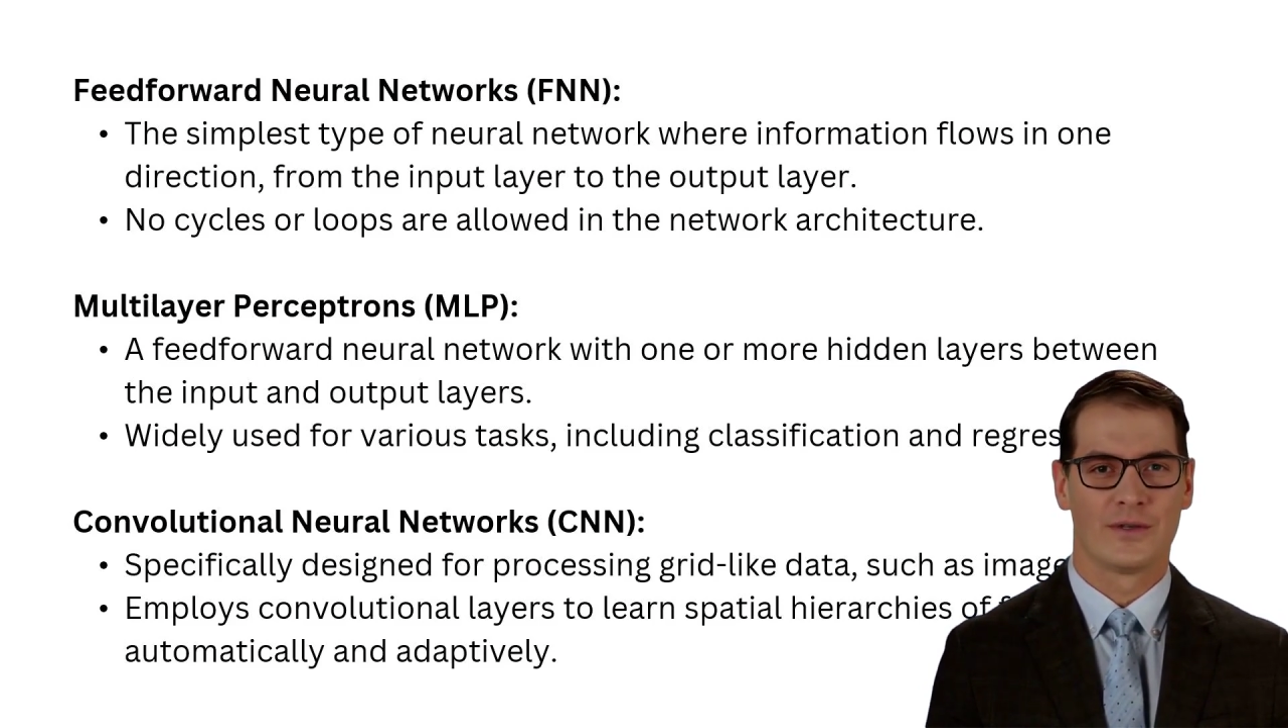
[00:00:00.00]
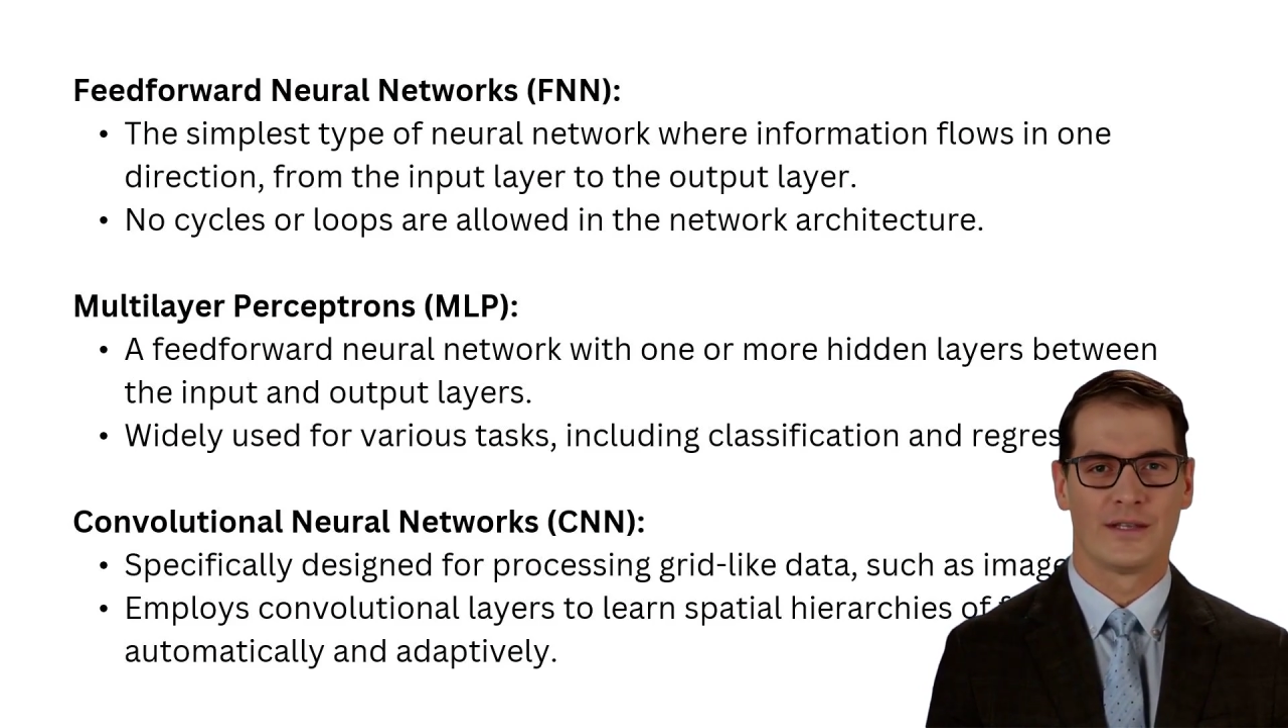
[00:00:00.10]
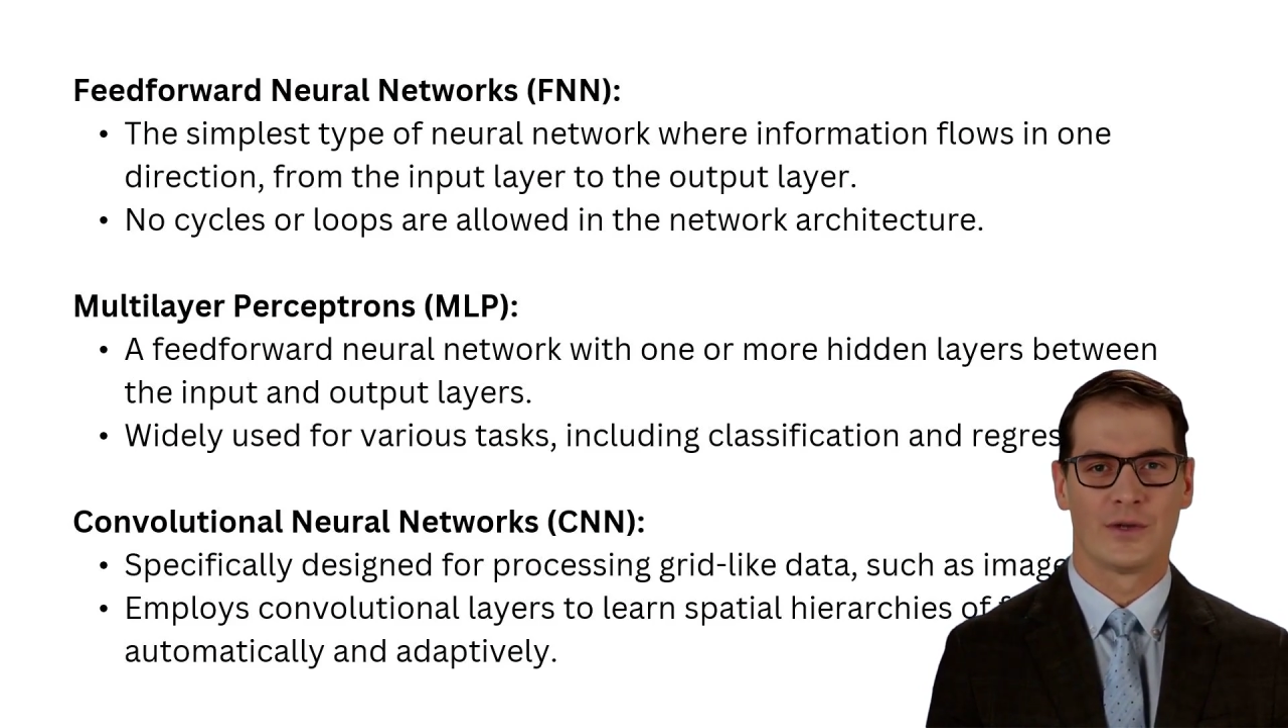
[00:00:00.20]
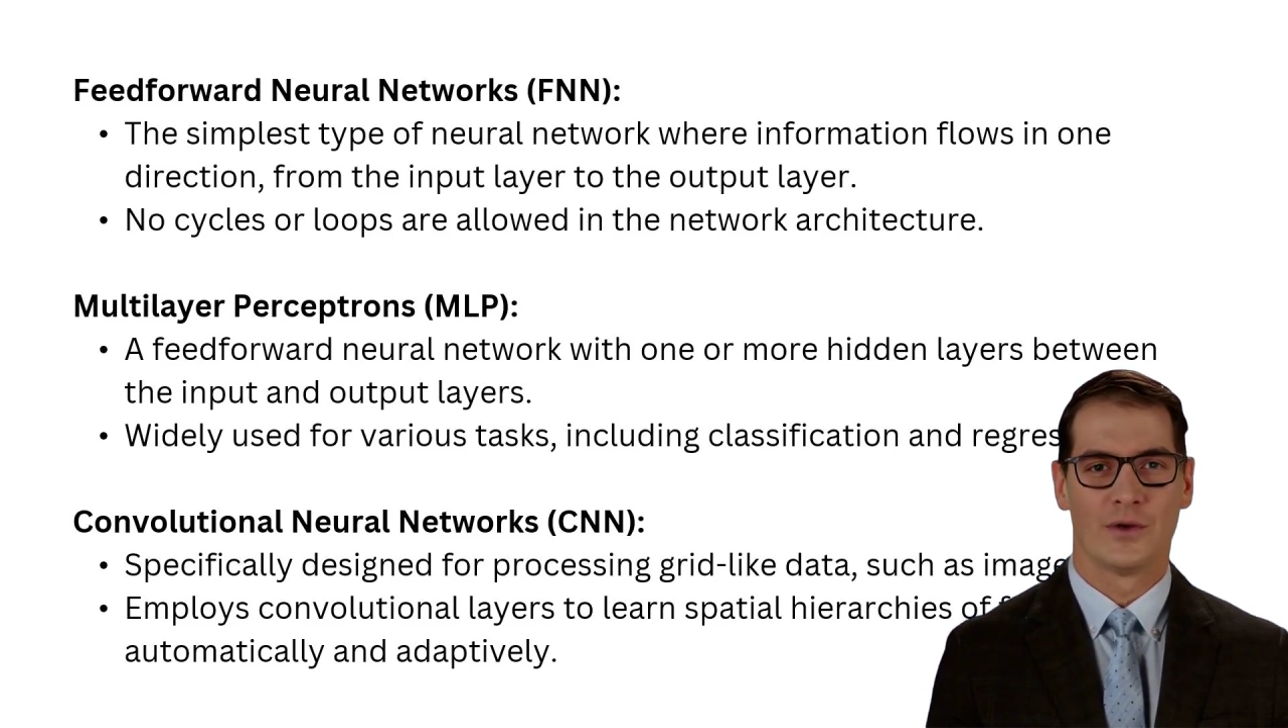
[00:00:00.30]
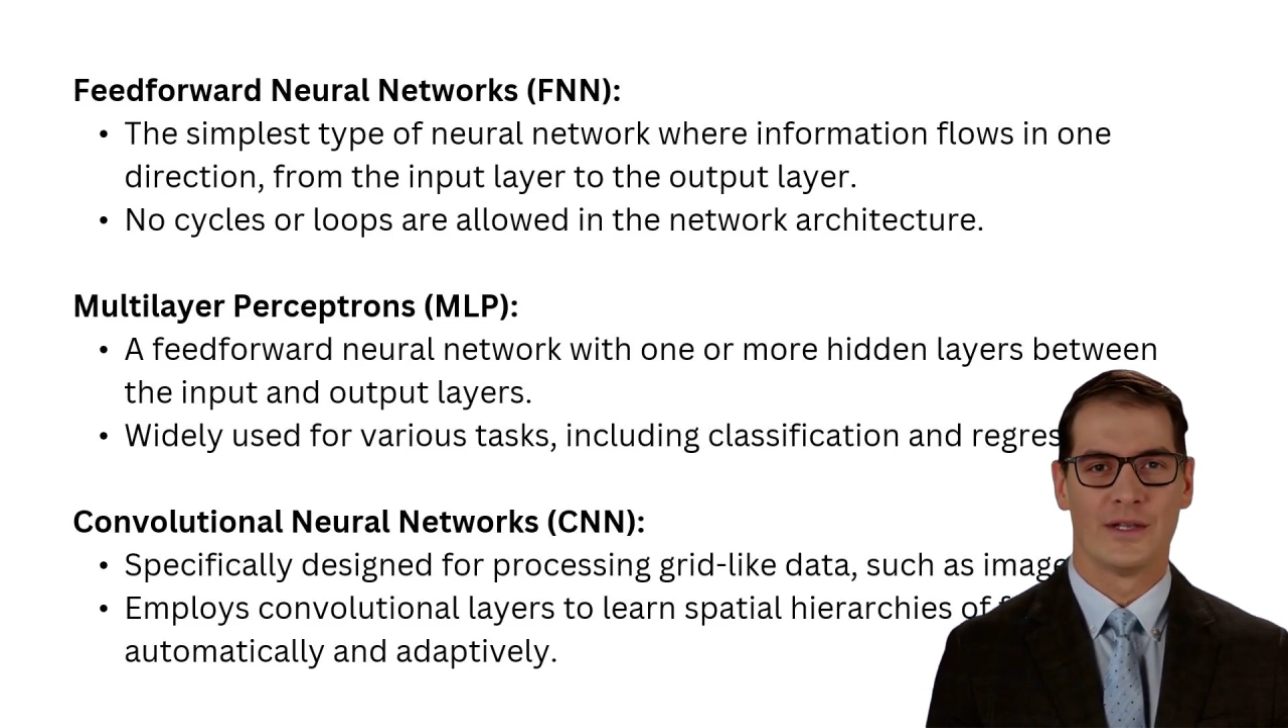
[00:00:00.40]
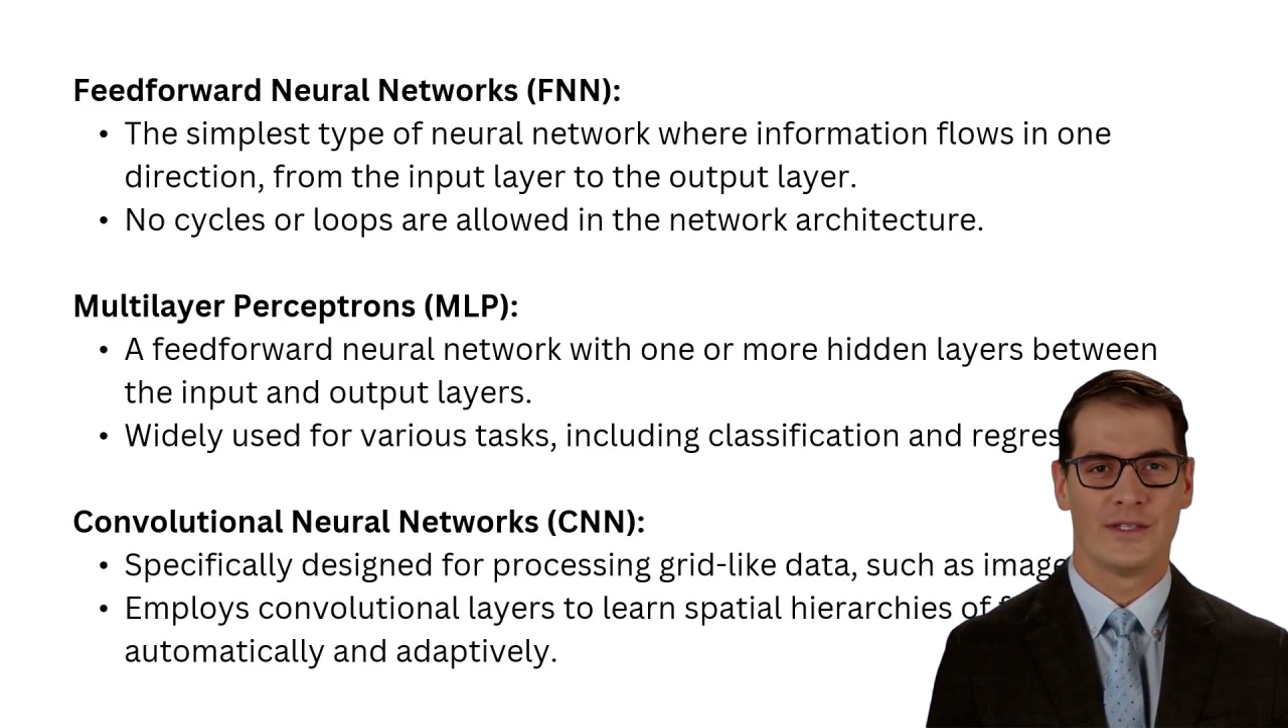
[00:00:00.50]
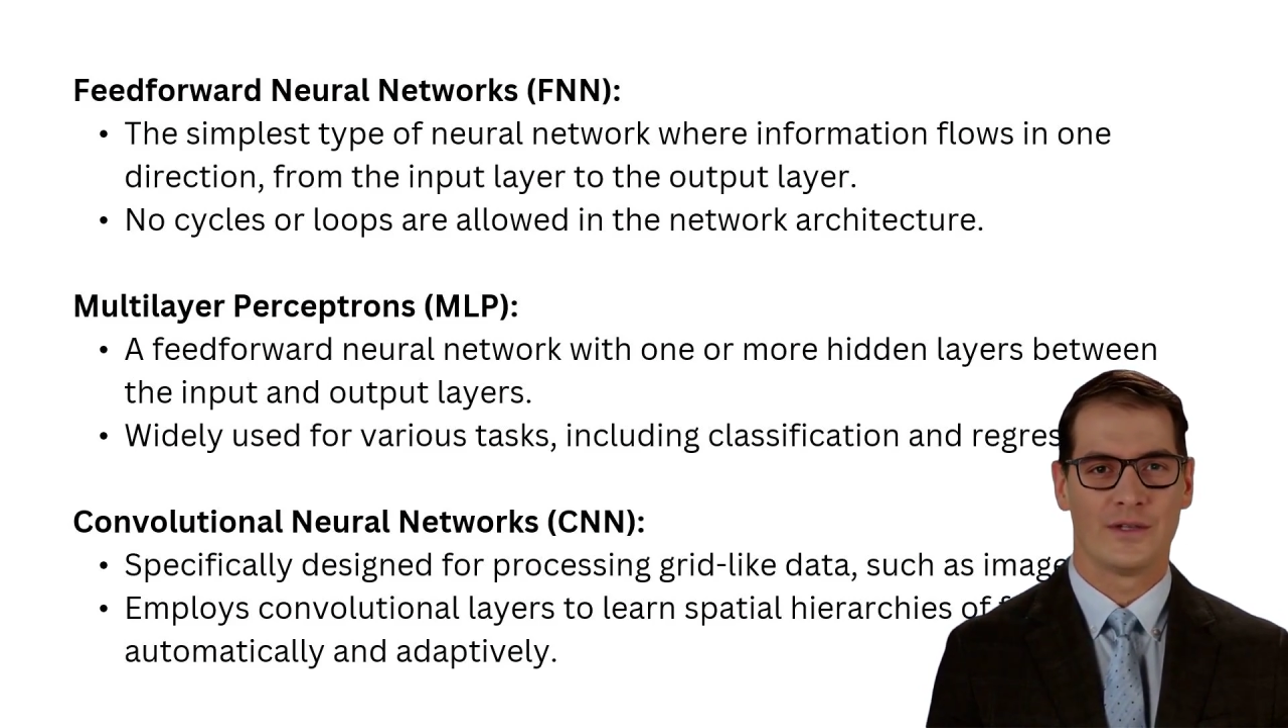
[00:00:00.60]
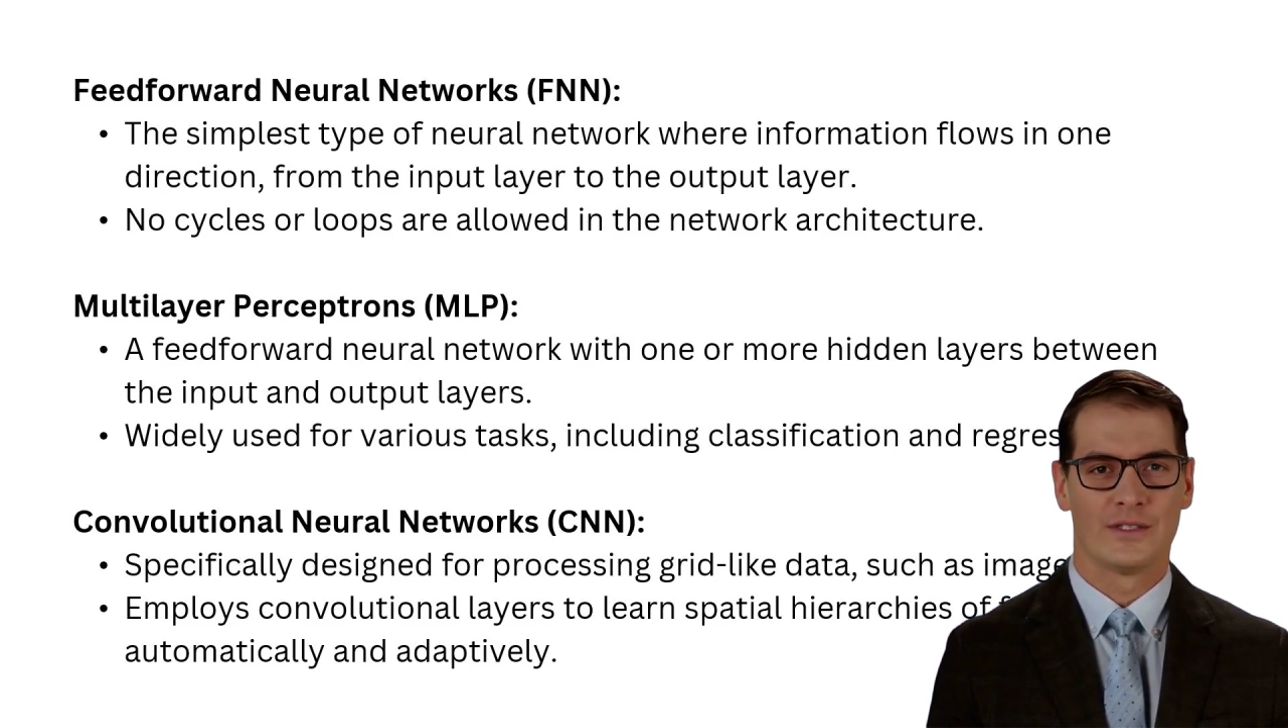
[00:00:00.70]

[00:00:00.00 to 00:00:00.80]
networks are